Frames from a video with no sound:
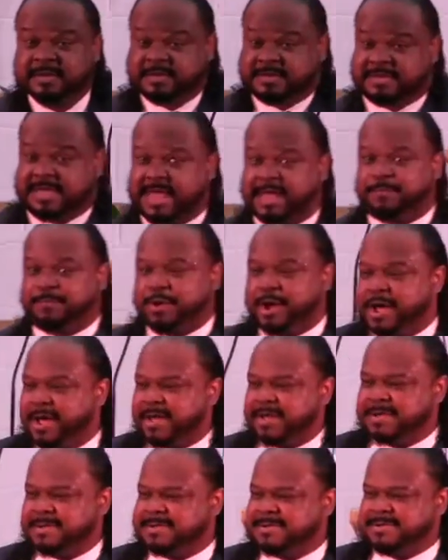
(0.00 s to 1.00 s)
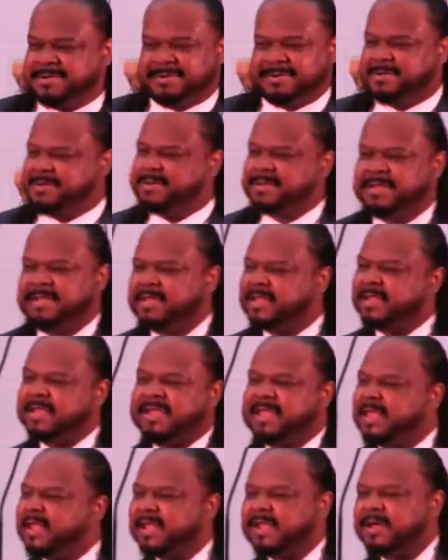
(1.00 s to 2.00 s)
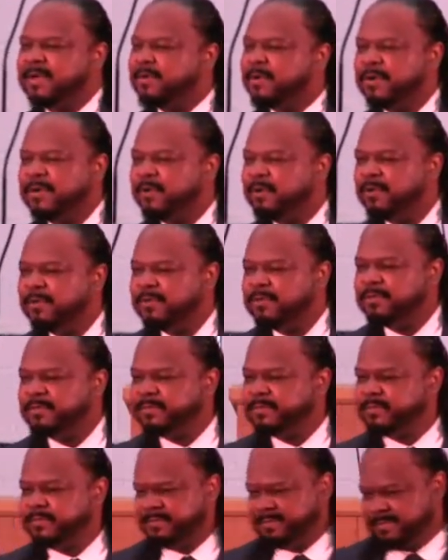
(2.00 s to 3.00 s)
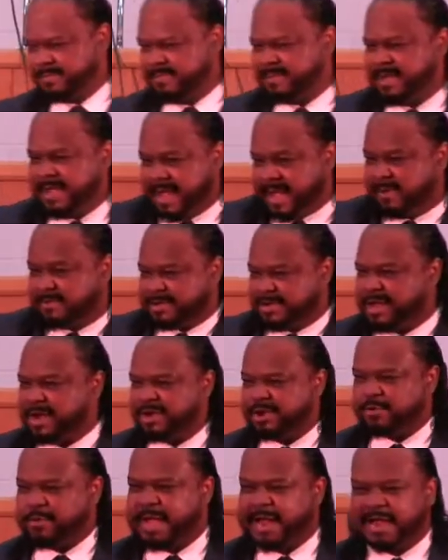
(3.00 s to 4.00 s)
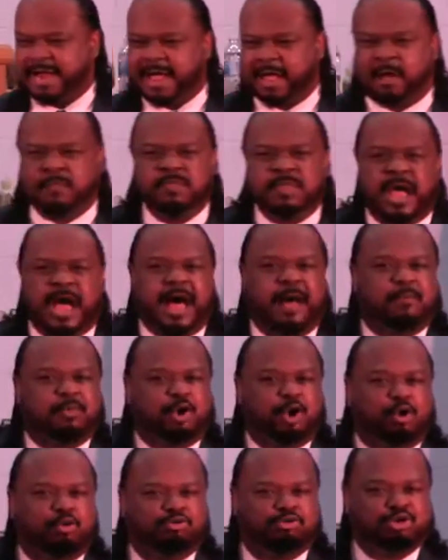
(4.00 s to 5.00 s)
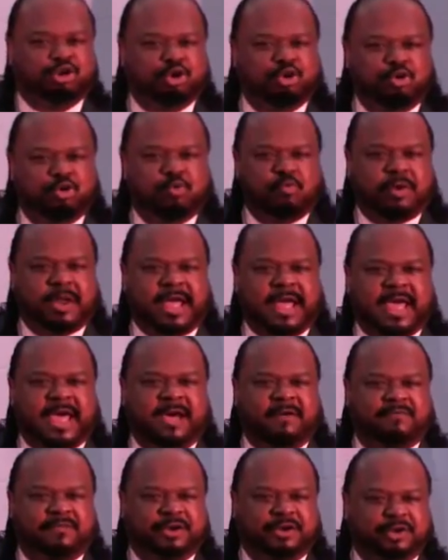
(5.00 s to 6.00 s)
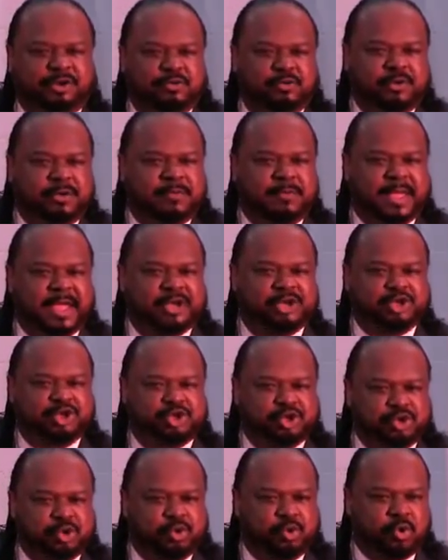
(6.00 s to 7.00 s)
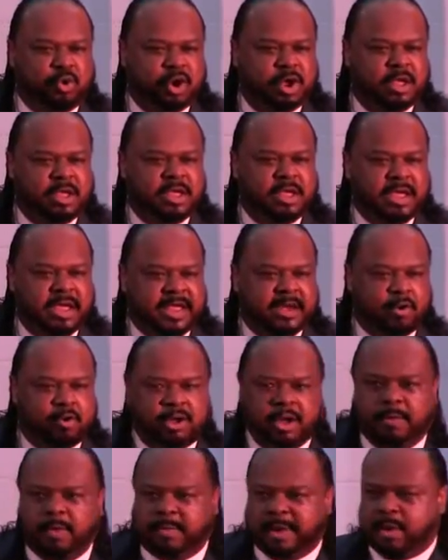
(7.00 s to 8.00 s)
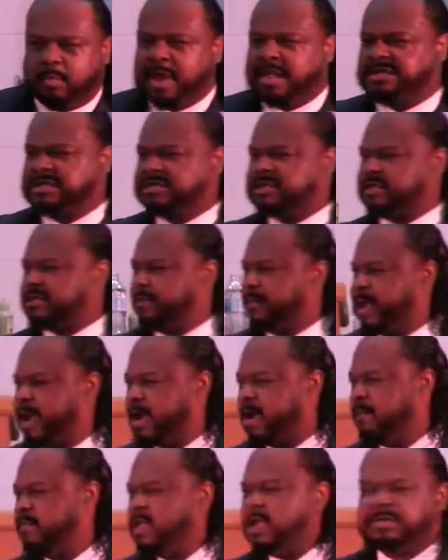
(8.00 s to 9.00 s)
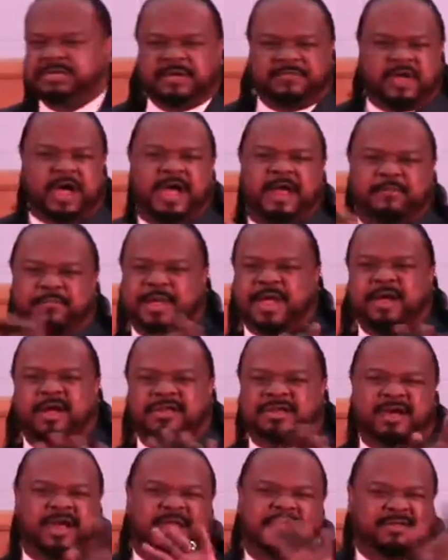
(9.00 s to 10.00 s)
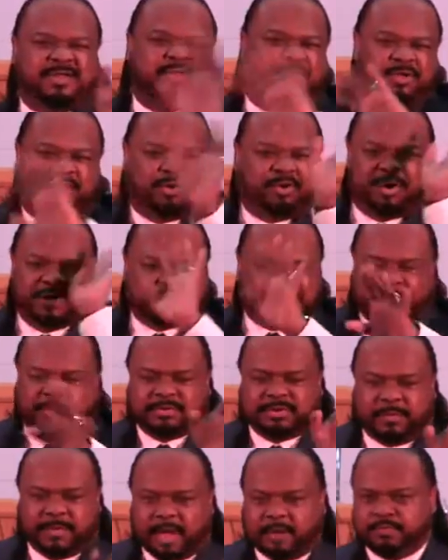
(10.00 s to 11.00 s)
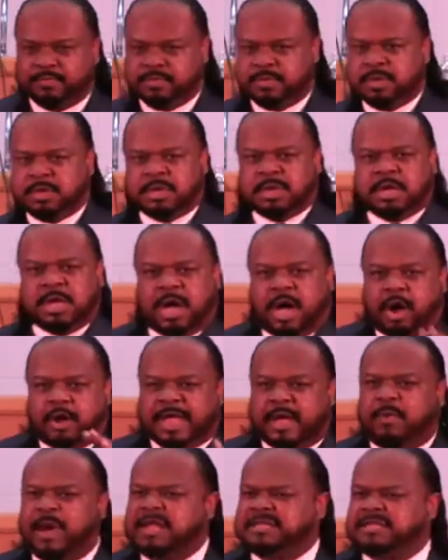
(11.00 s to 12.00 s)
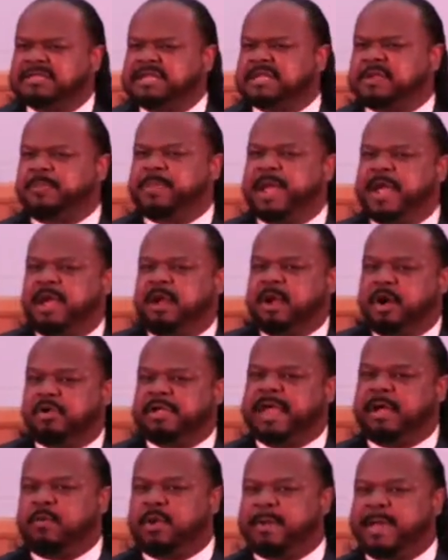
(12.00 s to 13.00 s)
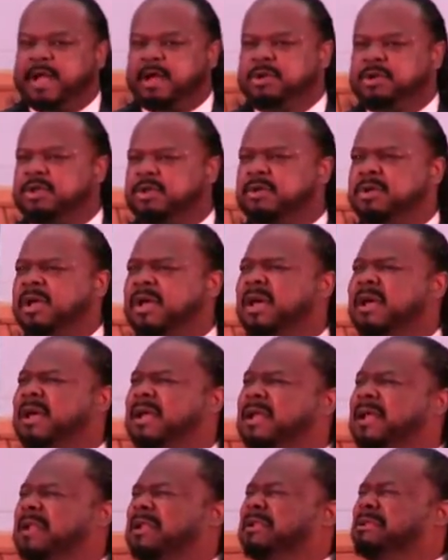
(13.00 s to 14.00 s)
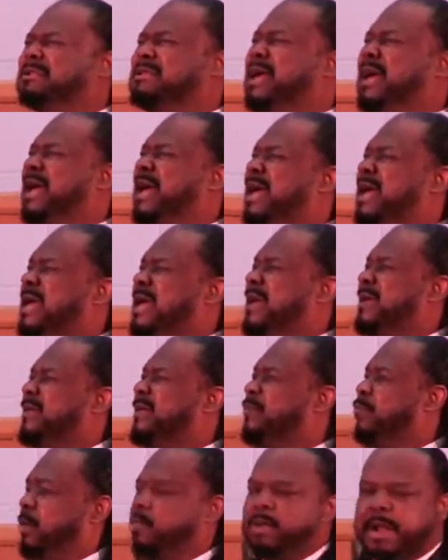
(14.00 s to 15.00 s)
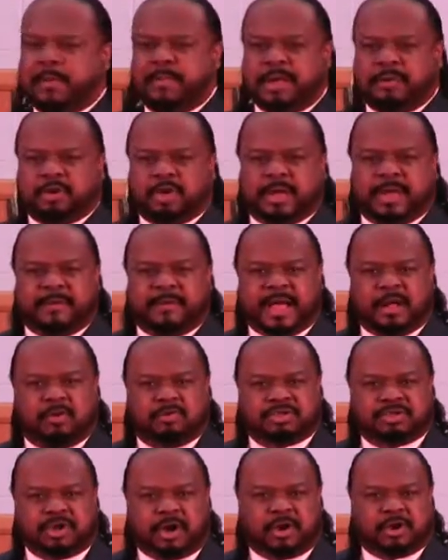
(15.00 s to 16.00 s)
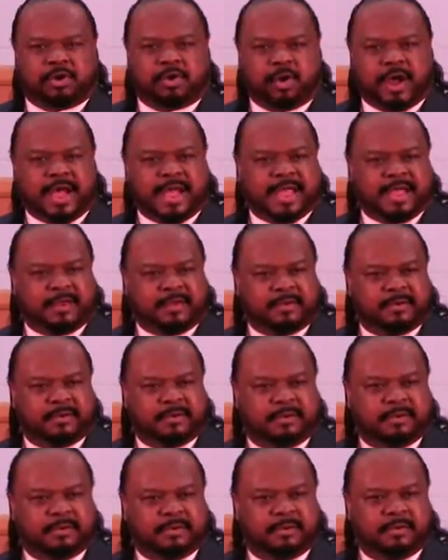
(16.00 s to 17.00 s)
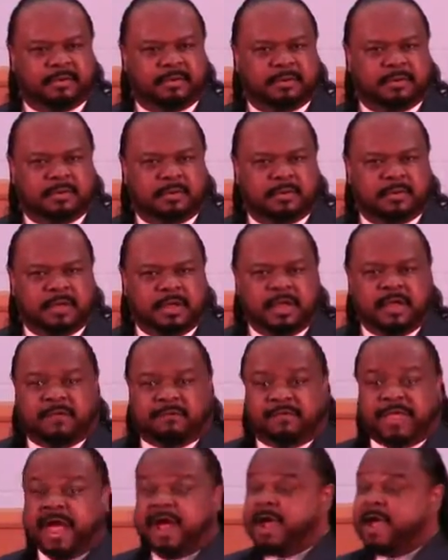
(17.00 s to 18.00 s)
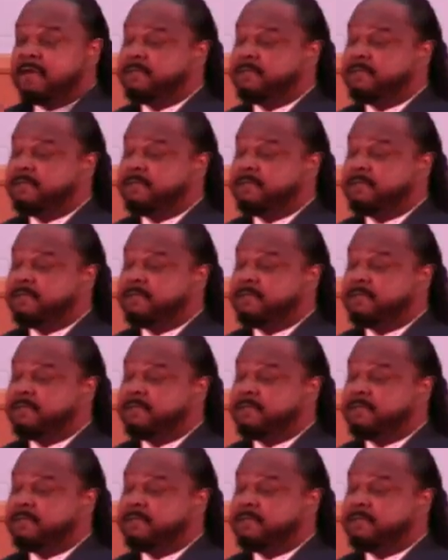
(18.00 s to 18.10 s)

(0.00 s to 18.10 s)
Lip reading: Say, bro. He ain't coming home. I'm telling you right now, I'm going to do what I have to do to make sure he don't come home. Now, watch this as a parent. See, y'all ain't parent, you don't want to say, okay, watch this as a parent. Okay, what am I going to do? Am I going to start crying? There